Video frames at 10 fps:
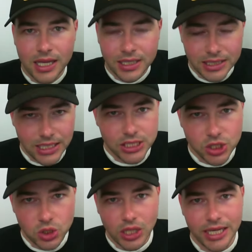
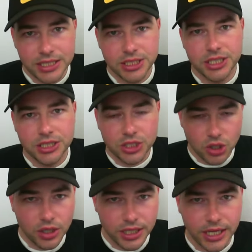diesel engine
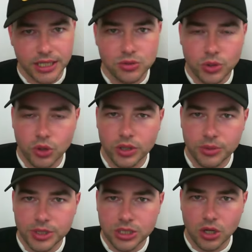starting aids, we're going to
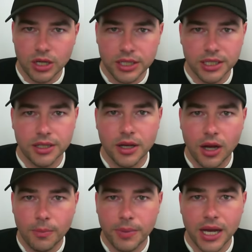be talking
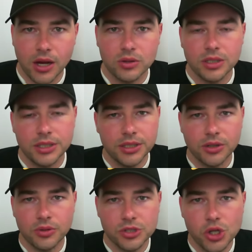about, you
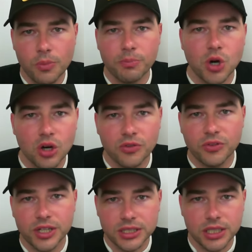know, there's no
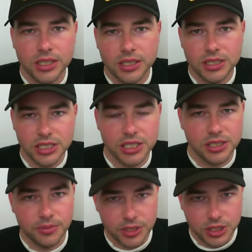perfect
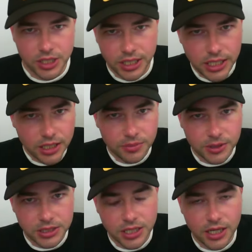system that's going to heat up the
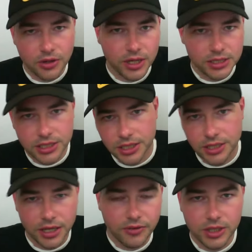entire engine
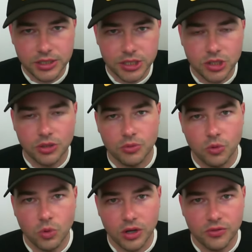and everything's just going to
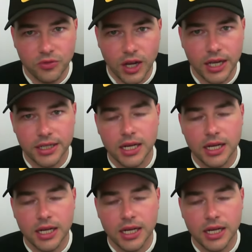work fine.